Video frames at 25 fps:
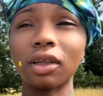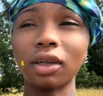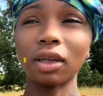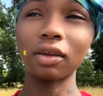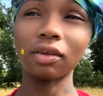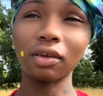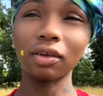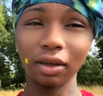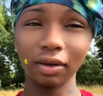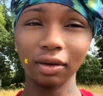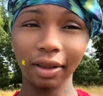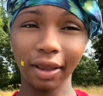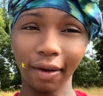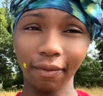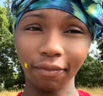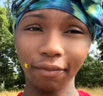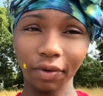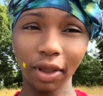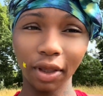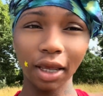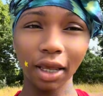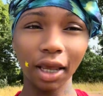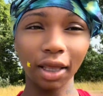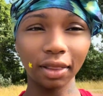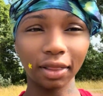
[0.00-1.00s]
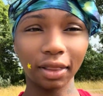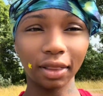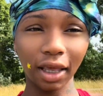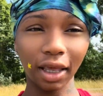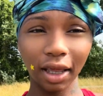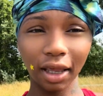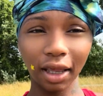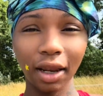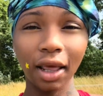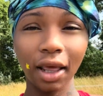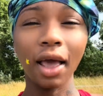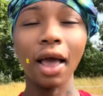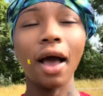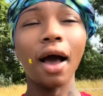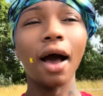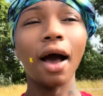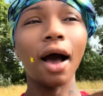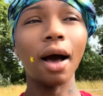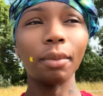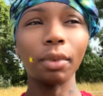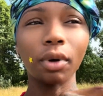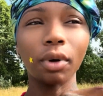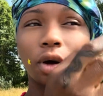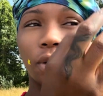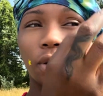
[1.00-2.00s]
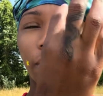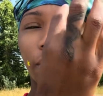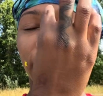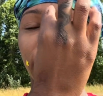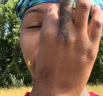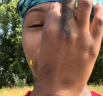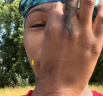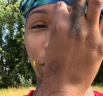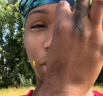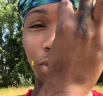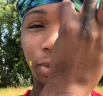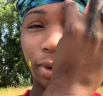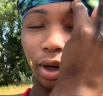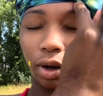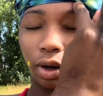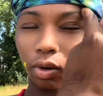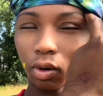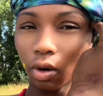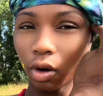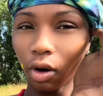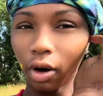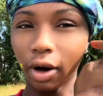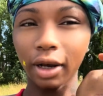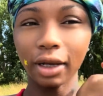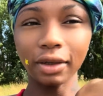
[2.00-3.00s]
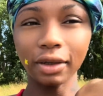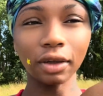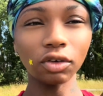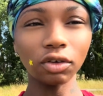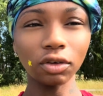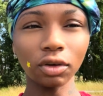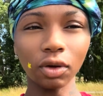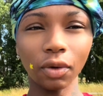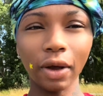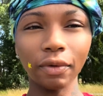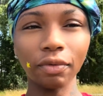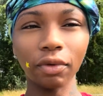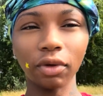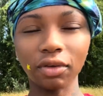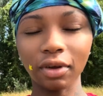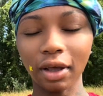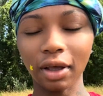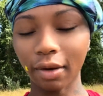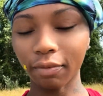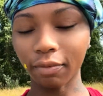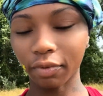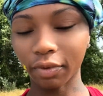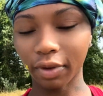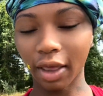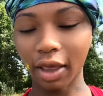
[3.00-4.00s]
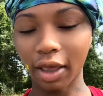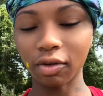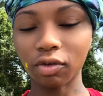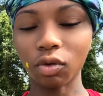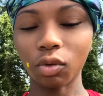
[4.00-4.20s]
it to the DMV, and then I'm gonna go and get a new medical card because I just don't have no time for that.